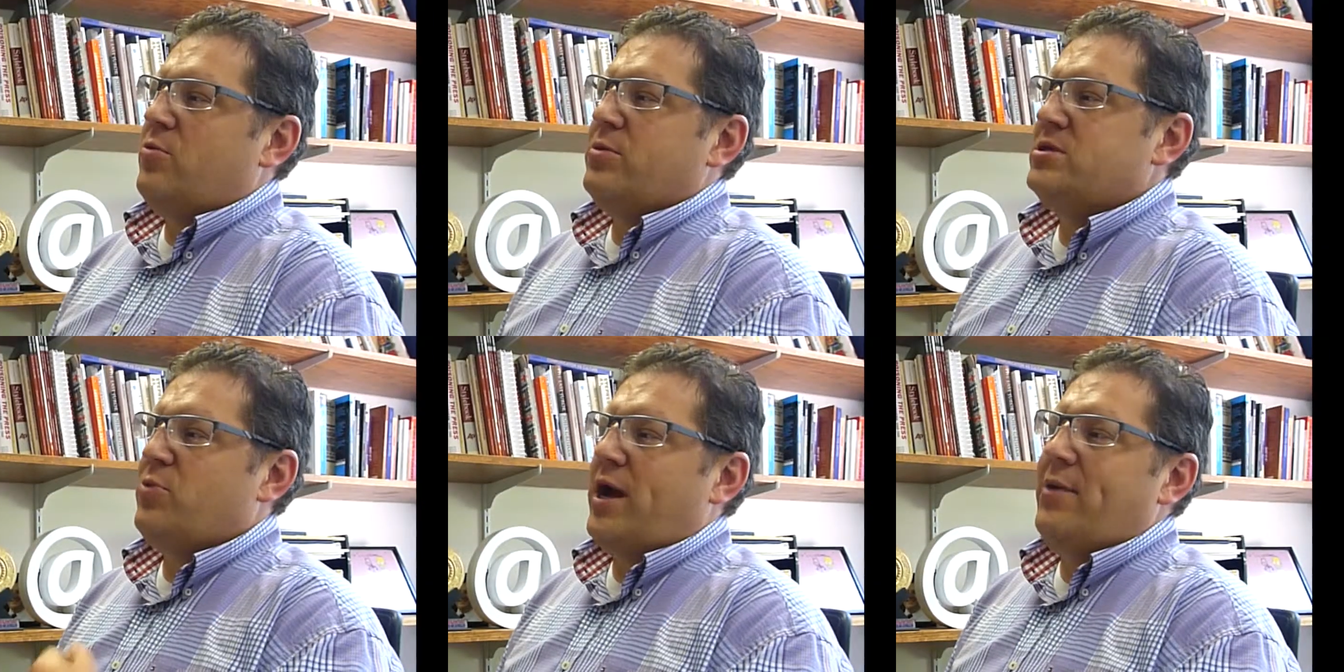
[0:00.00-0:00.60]

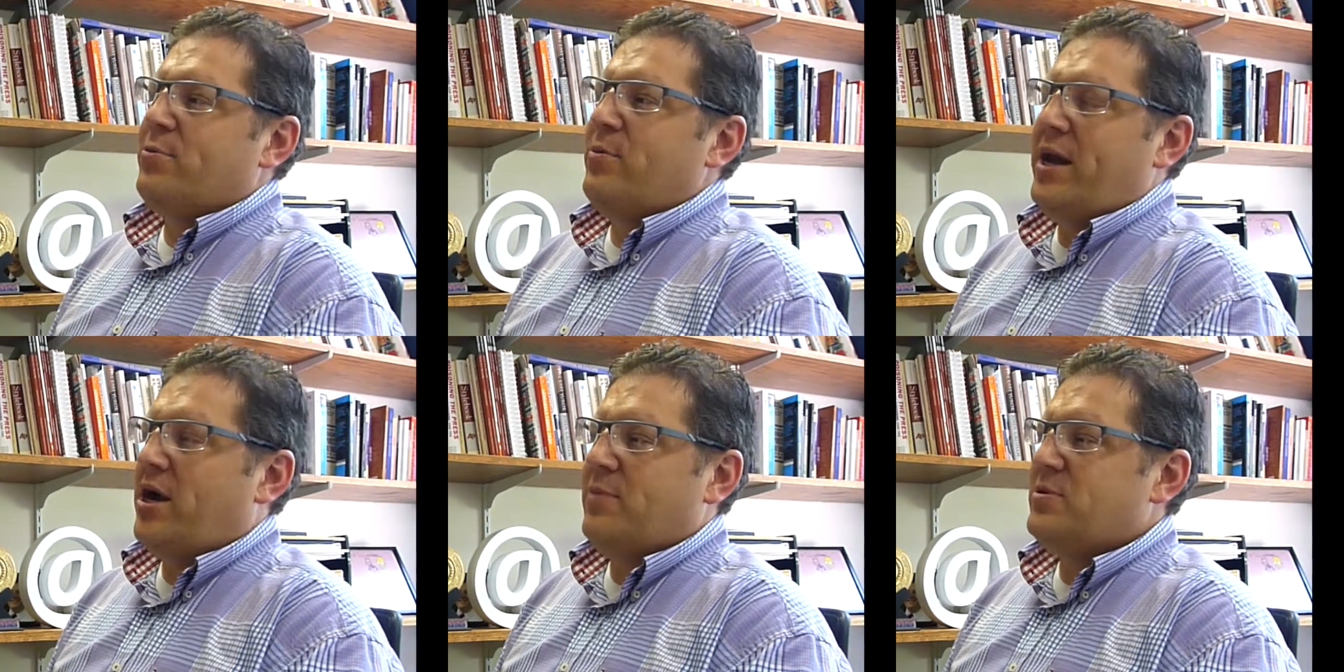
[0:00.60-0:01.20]
reason why I
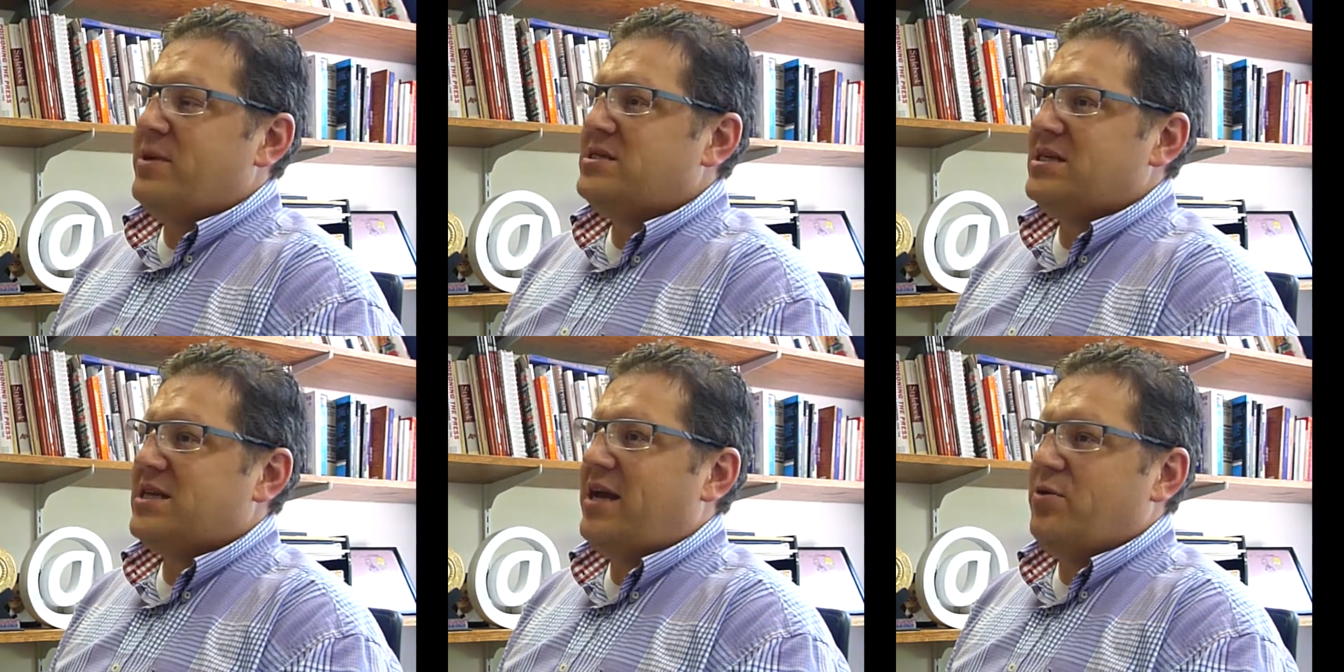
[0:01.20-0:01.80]
remain
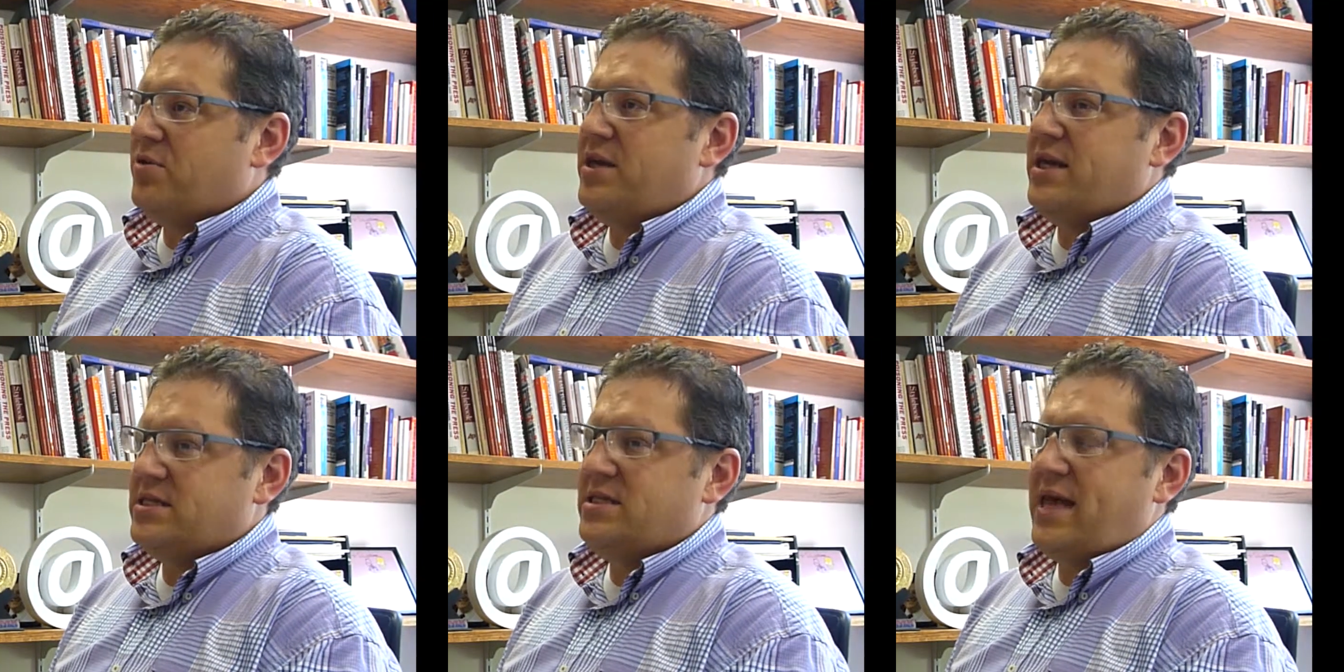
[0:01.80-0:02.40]
optimistic is I don't think
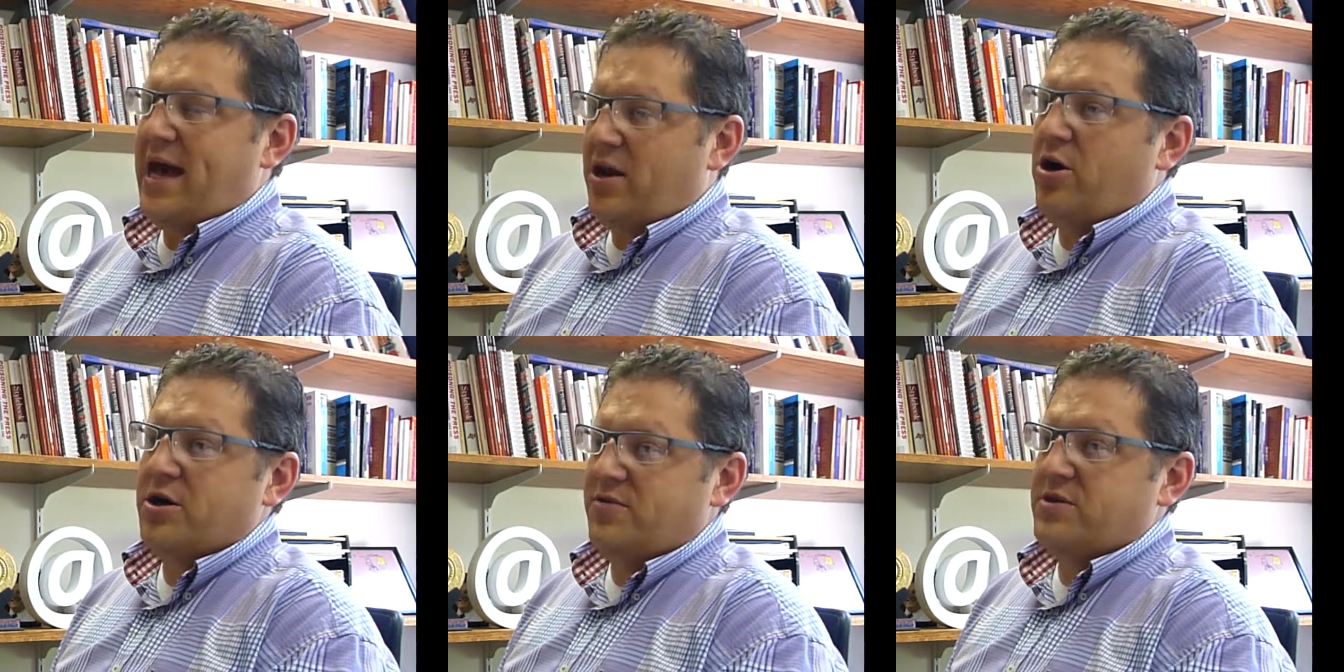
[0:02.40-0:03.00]
it's that hard of a